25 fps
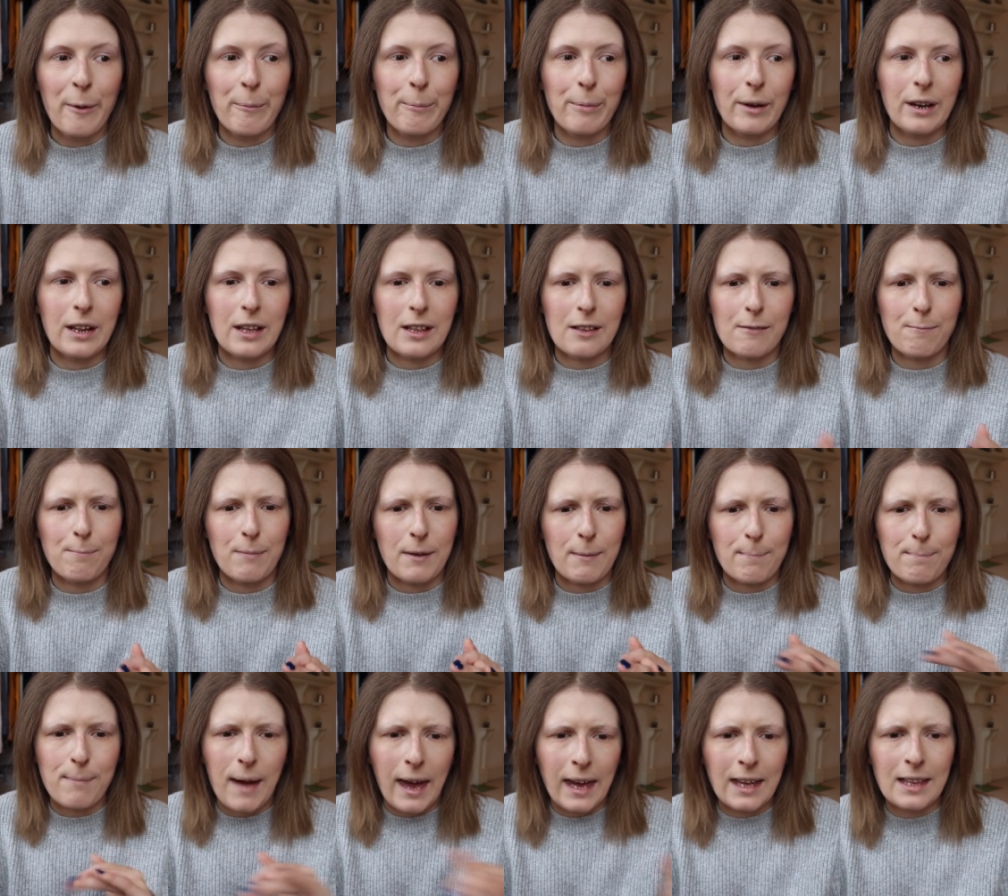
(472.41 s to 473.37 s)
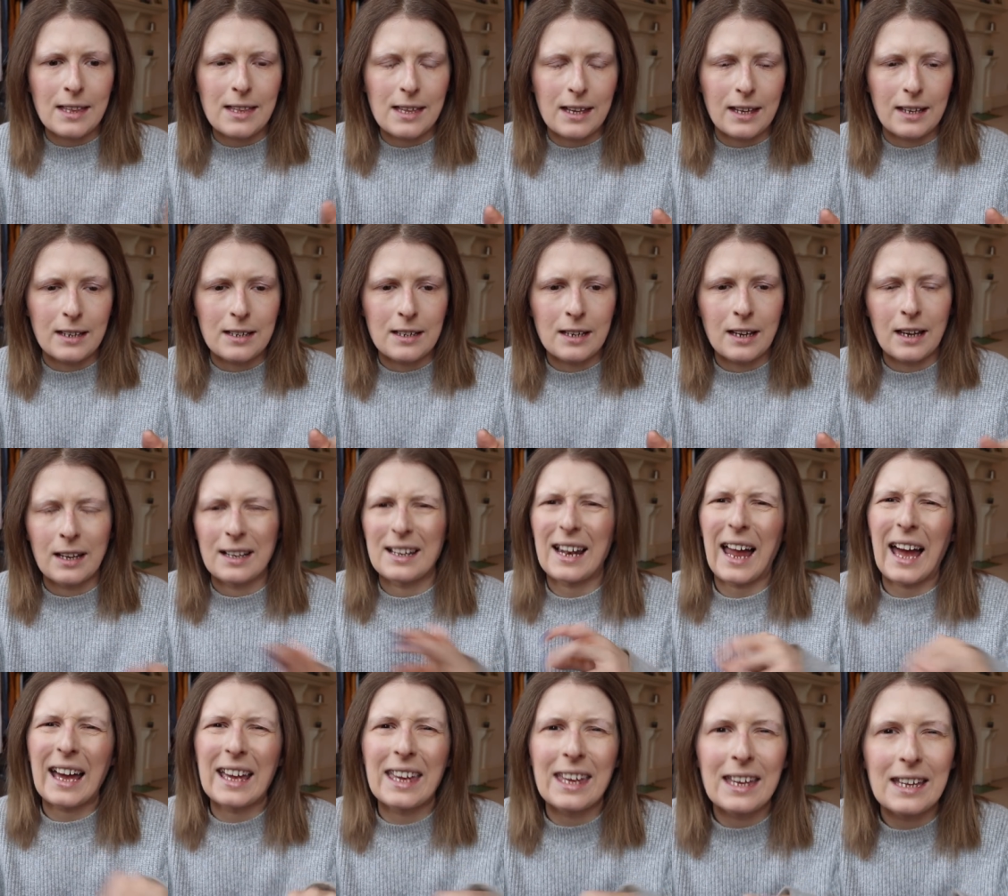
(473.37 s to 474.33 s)
but it's been painted and
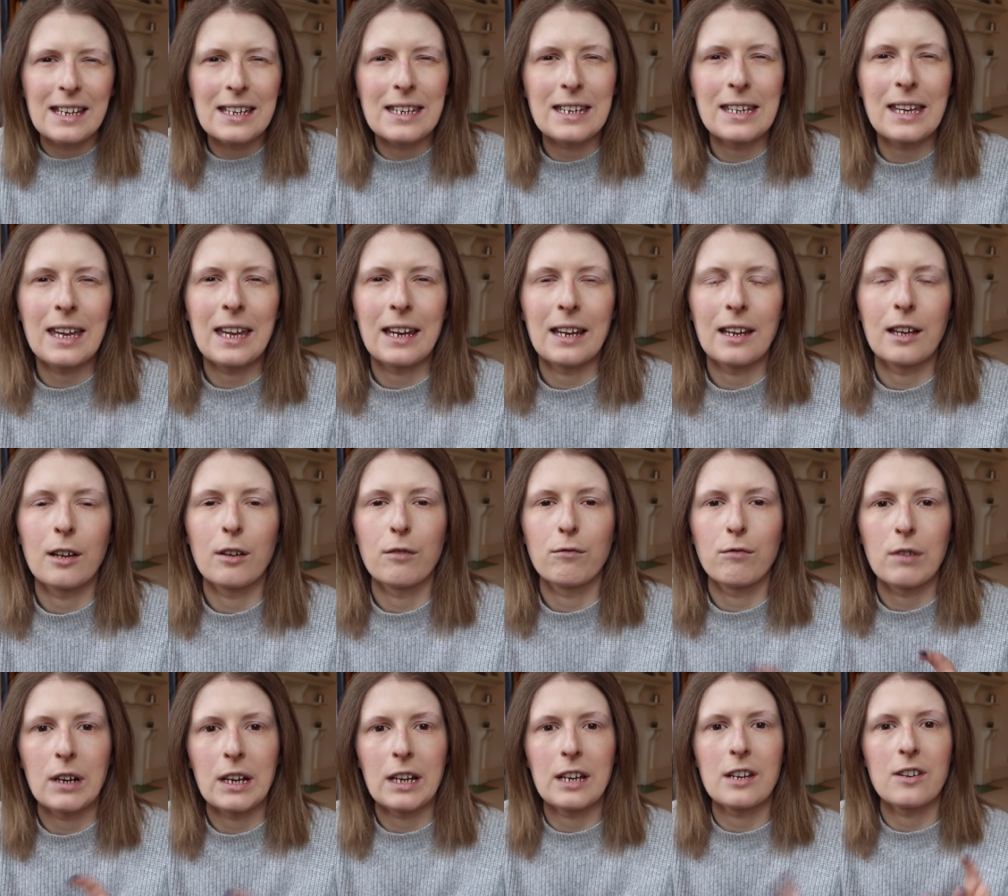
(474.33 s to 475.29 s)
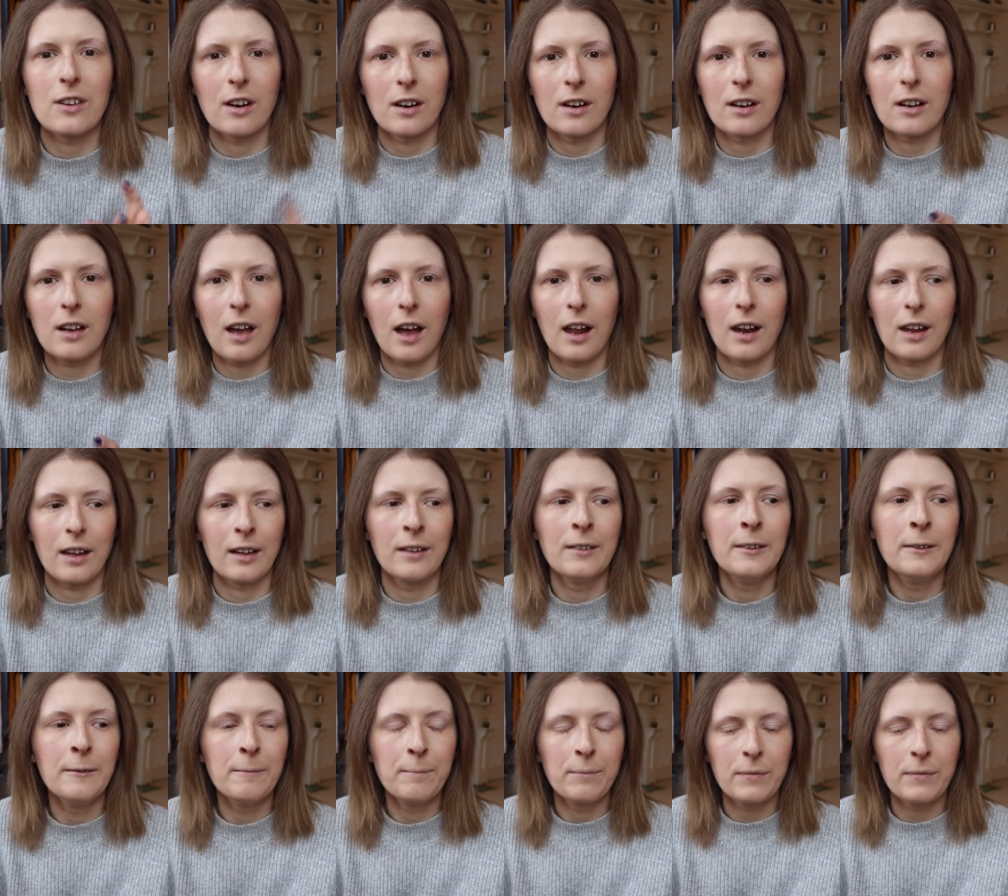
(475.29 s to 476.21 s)
lacquered in a really dark color.